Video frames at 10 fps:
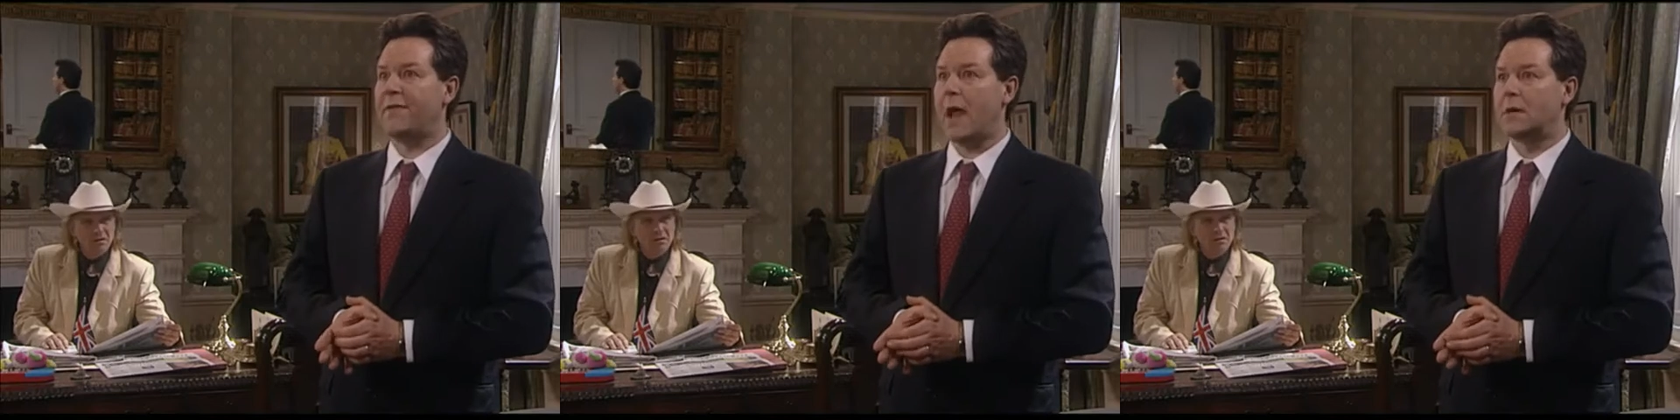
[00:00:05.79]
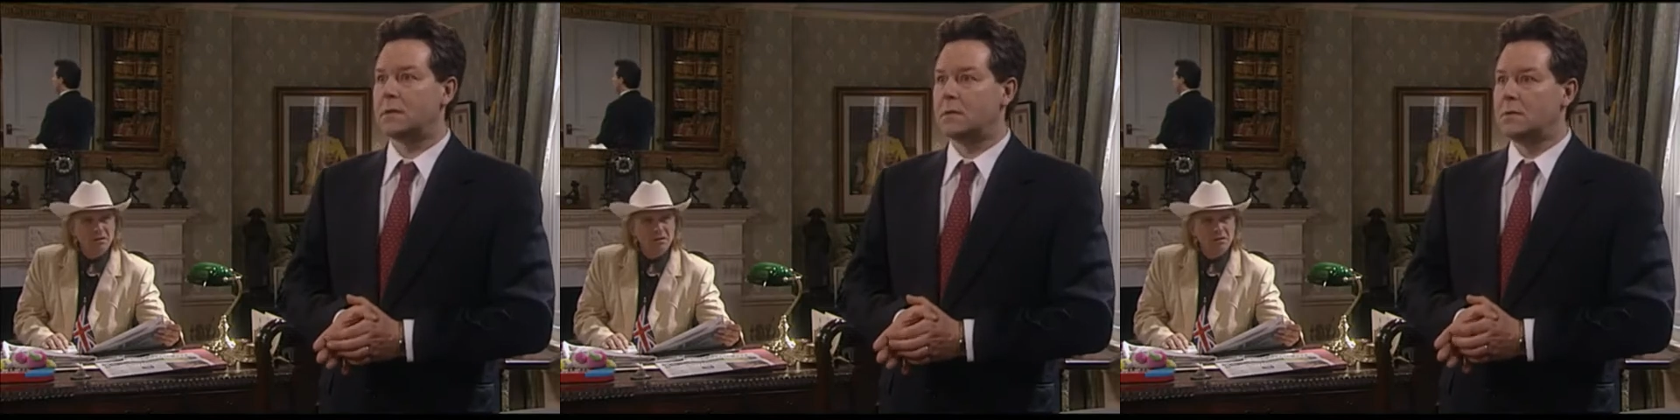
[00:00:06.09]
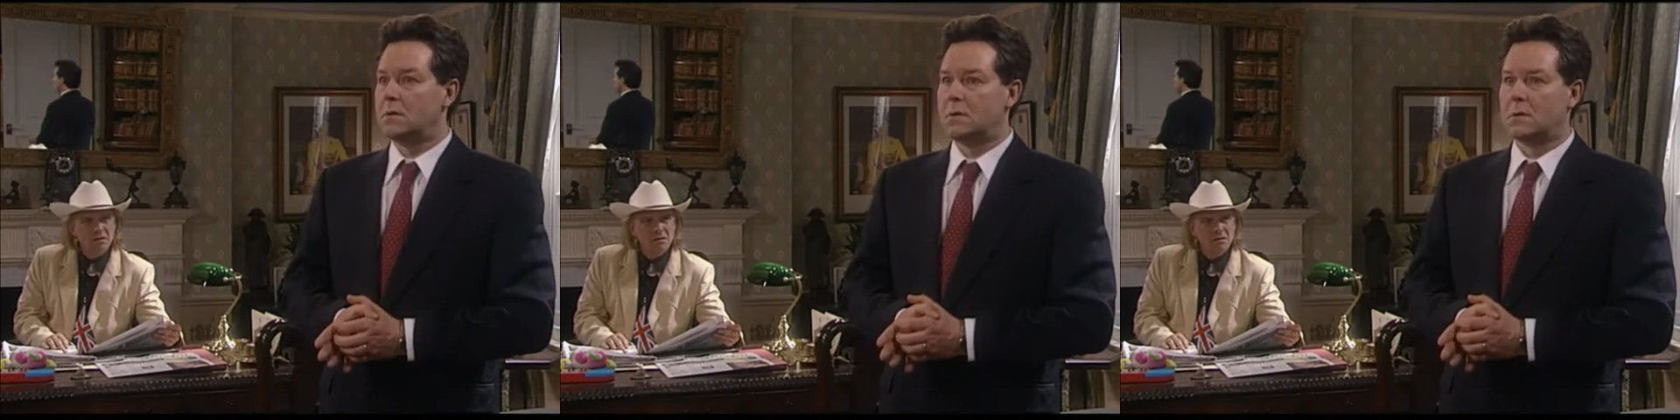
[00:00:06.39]
friend.
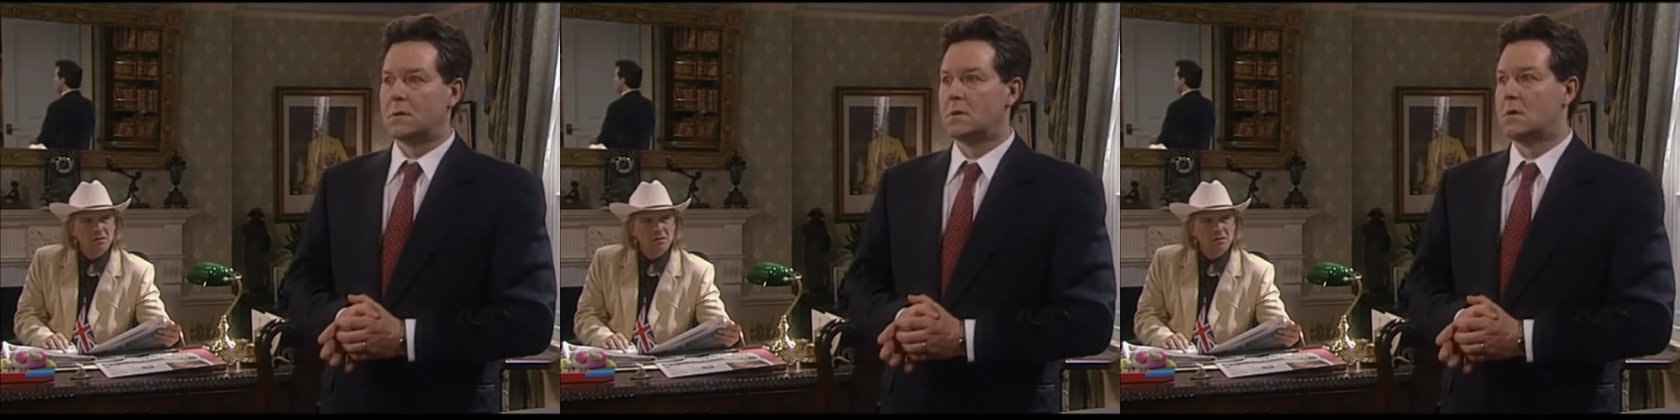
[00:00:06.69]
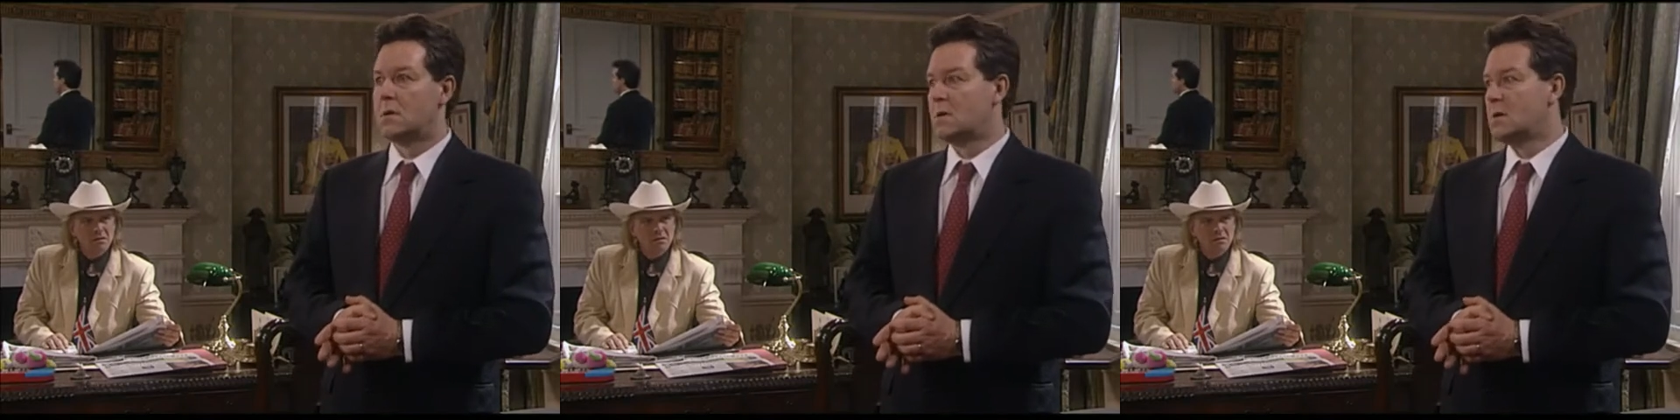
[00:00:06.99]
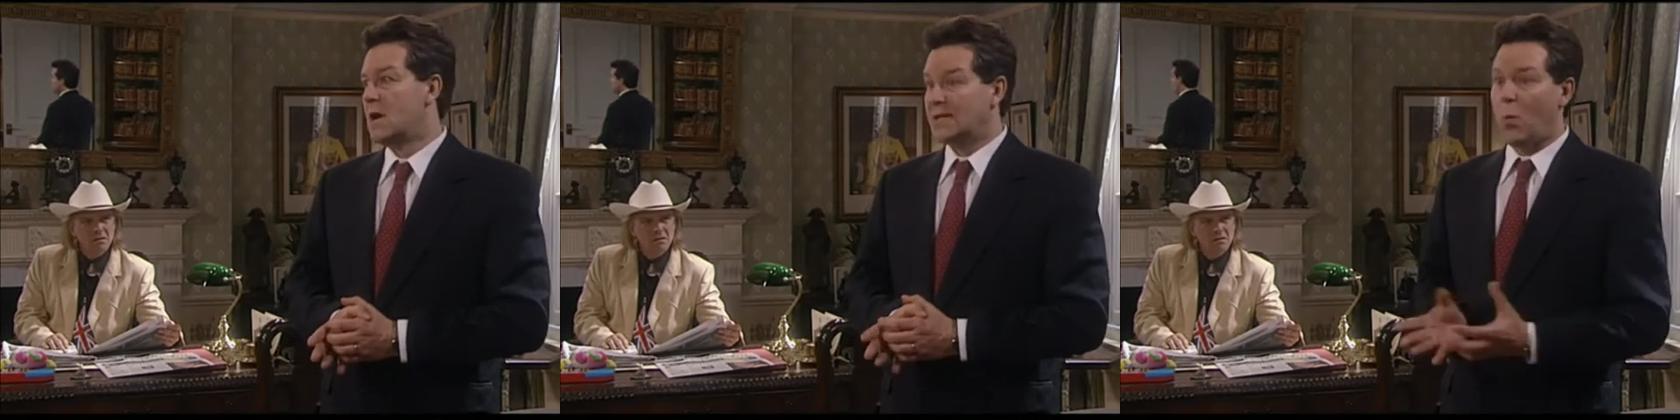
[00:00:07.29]

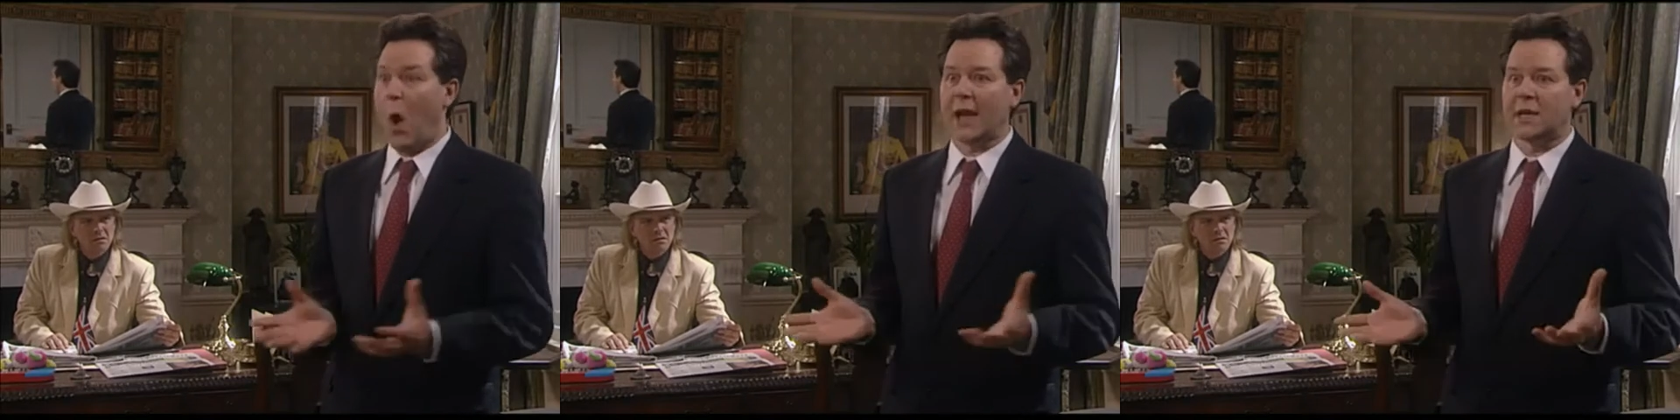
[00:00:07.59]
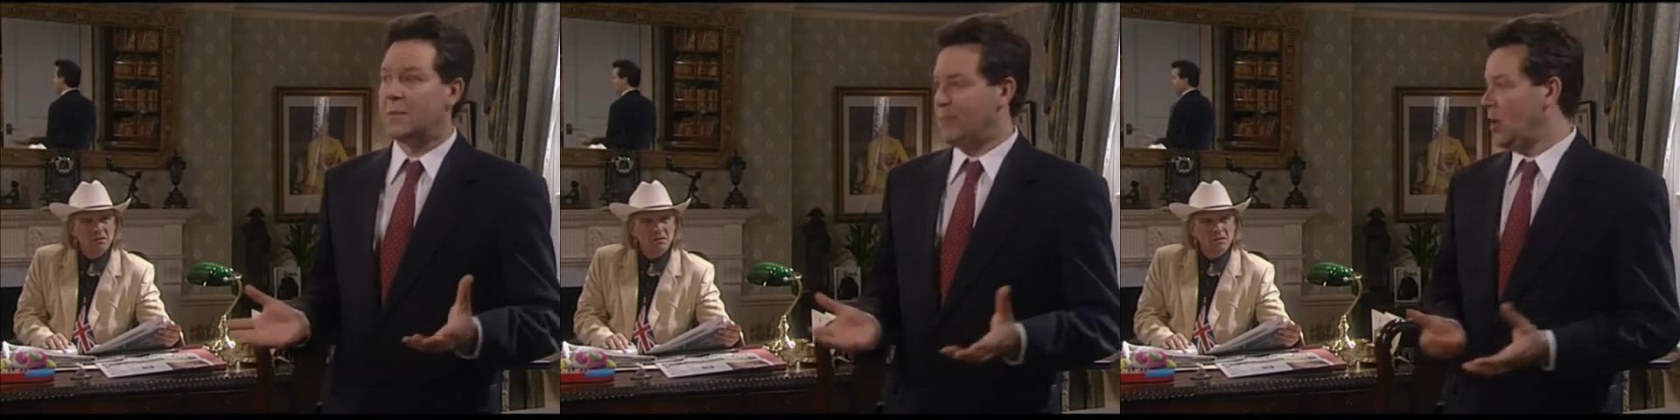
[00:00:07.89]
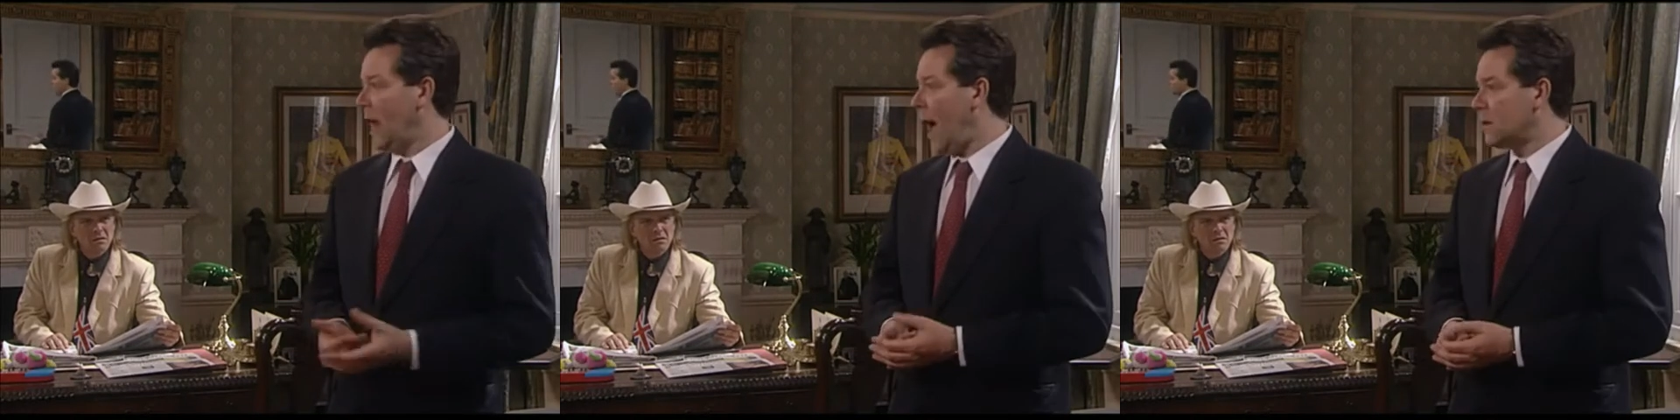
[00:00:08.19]
So why did he
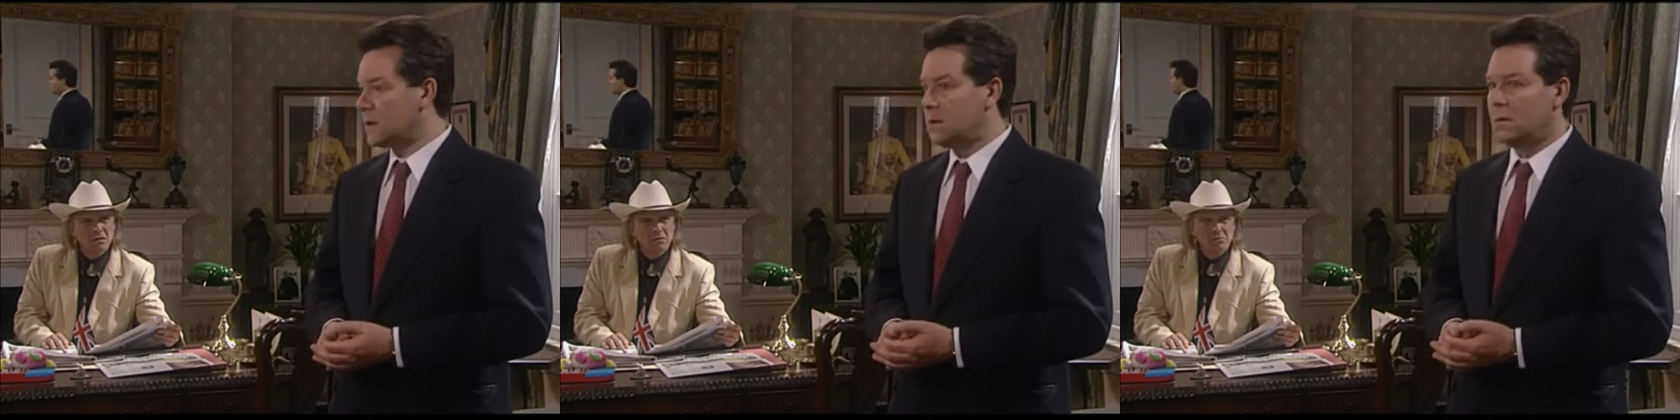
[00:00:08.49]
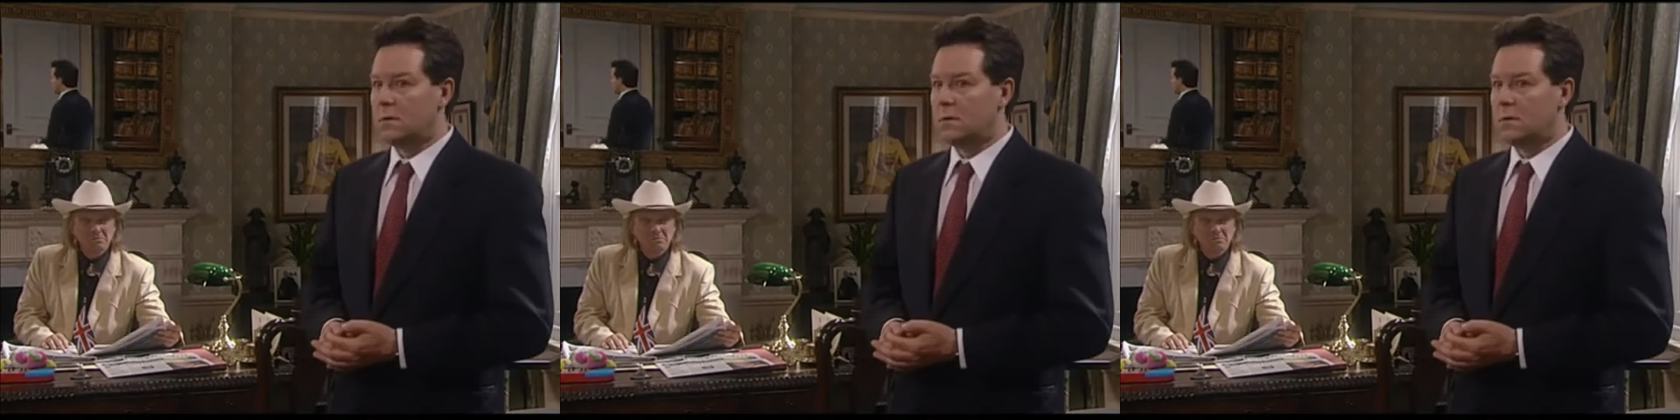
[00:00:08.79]
pull out?